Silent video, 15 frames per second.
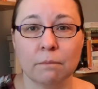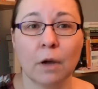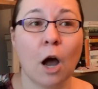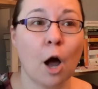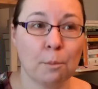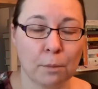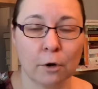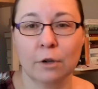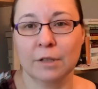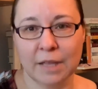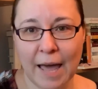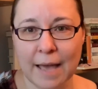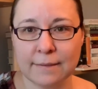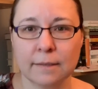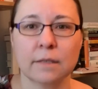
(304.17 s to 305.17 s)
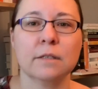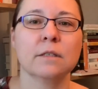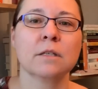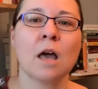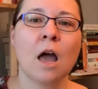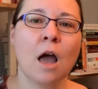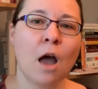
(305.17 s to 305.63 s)
upper
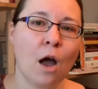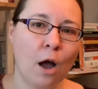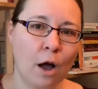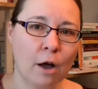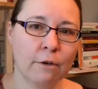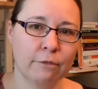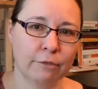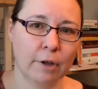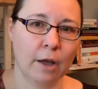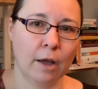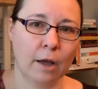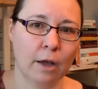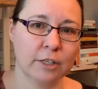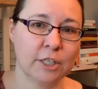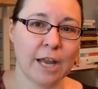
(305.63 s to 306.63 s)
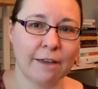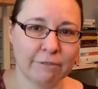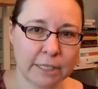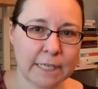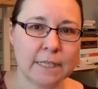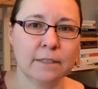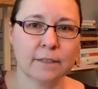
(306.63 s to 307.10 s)
classes of
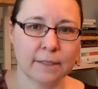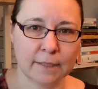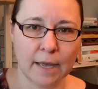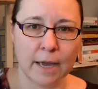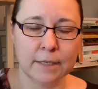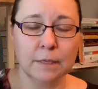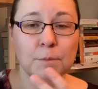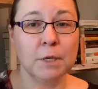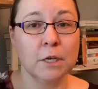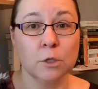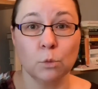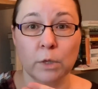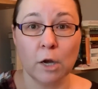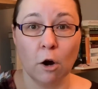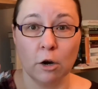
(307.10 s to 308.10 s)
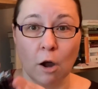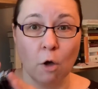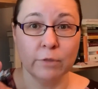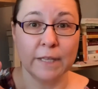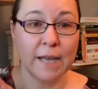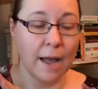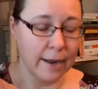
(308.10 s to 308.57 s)
Javanese society, because we are
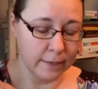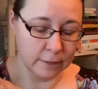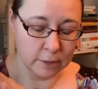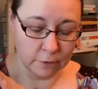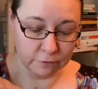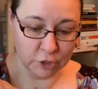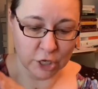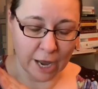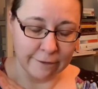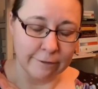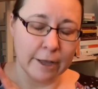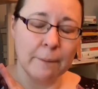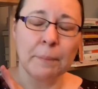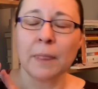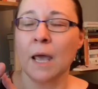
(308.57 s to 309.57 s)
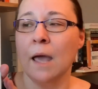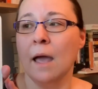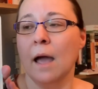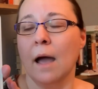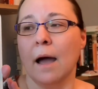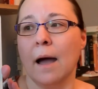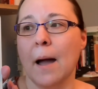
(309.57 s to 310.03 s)
on the island of Java.
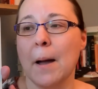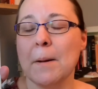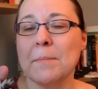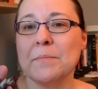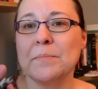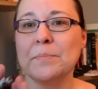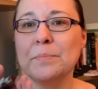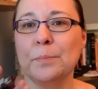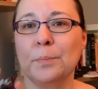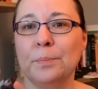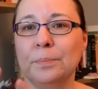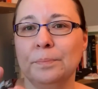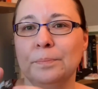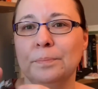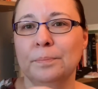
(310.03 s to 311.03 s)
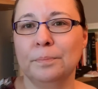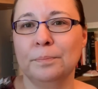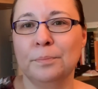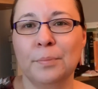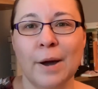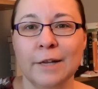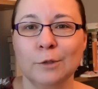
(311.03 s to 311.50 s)

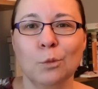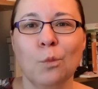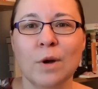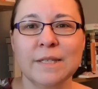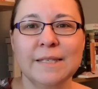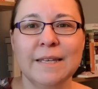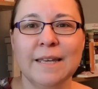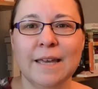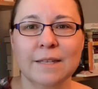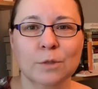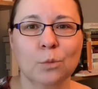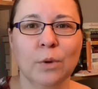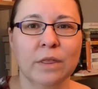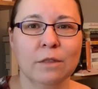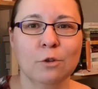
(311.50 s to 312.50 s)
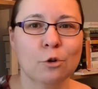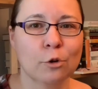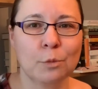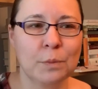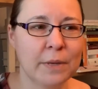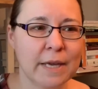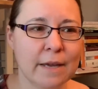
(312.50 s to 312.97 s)
But once he is with
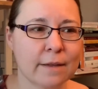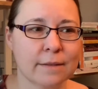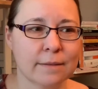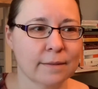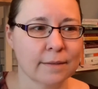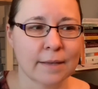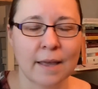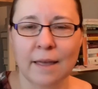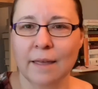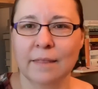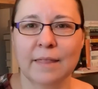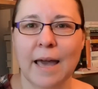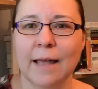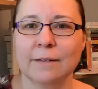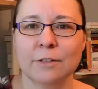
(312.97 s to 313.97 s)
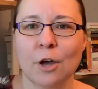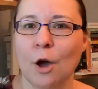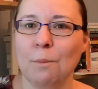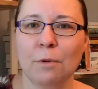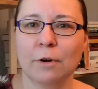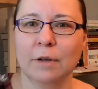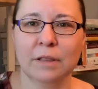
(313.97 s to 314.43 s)
Europeans, that
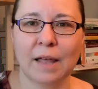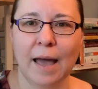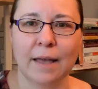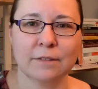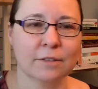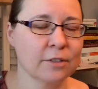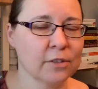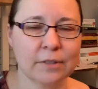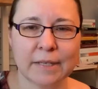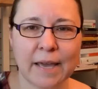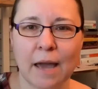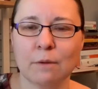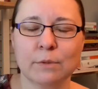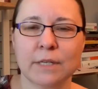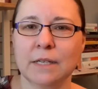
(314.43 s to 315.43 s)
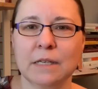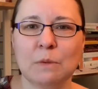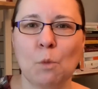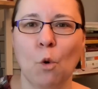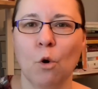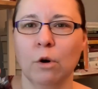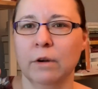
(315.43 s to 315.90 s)
upper class doesn't count
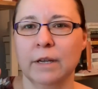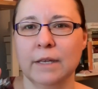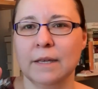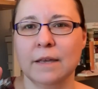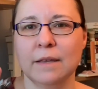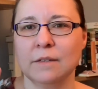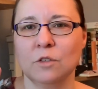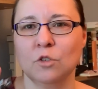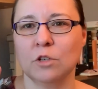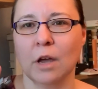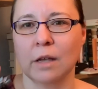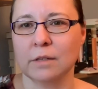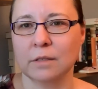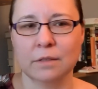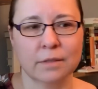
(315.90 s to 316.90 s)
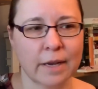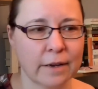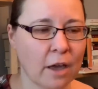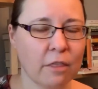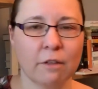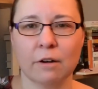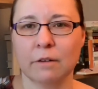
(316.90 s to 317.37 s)
anymore. He is just
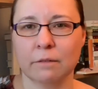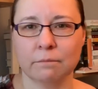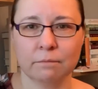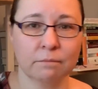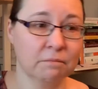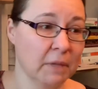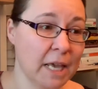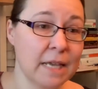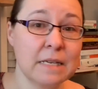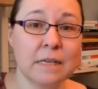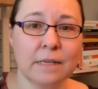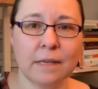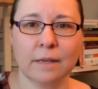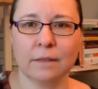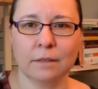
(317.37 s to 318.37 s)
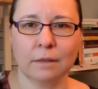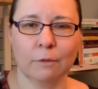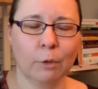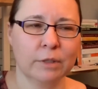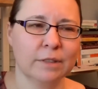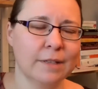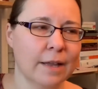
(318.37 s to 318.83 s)
another Indian,
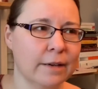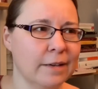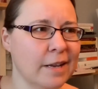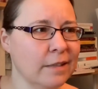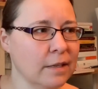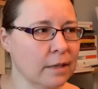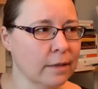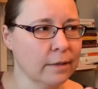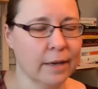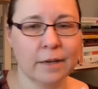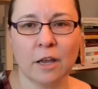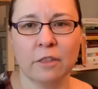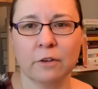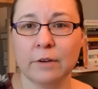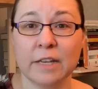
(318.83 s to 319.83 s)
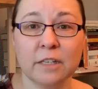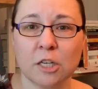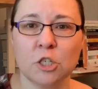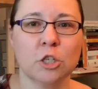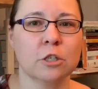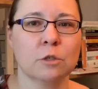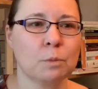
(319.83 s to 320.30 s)
well, it's not an Indian, another
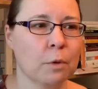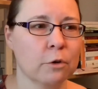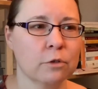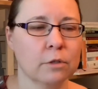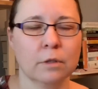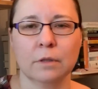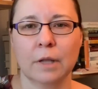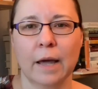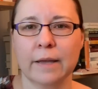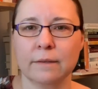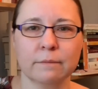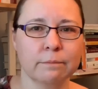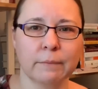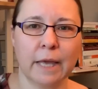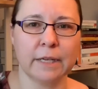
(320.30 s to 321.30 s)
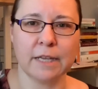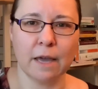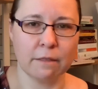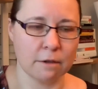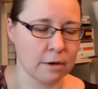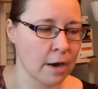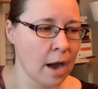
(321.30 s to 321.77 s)
indigenous person like any
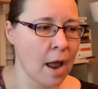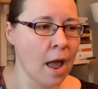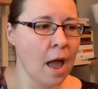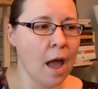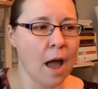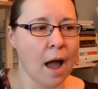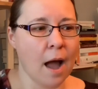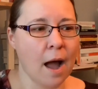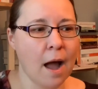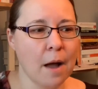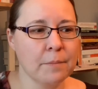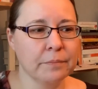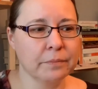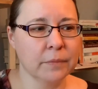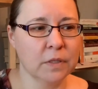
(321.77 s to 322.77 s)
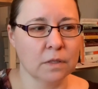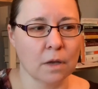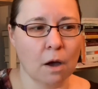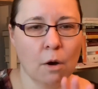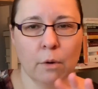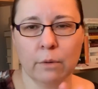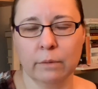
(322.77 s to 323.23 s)
other.
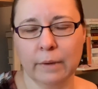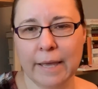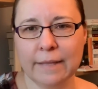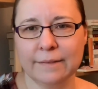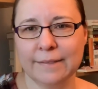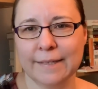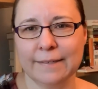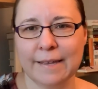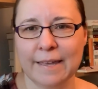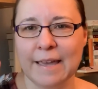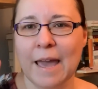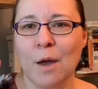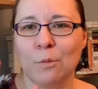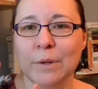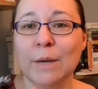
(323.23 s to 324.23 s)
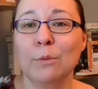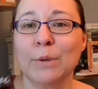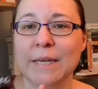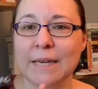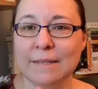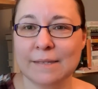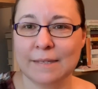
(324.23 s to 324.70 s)
So we
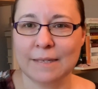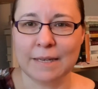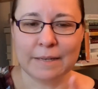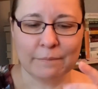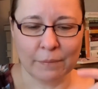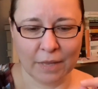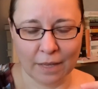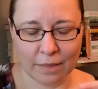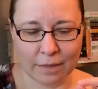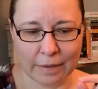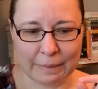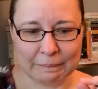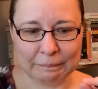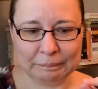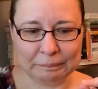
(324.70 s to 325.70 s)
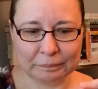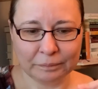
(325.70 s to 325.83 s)
can see the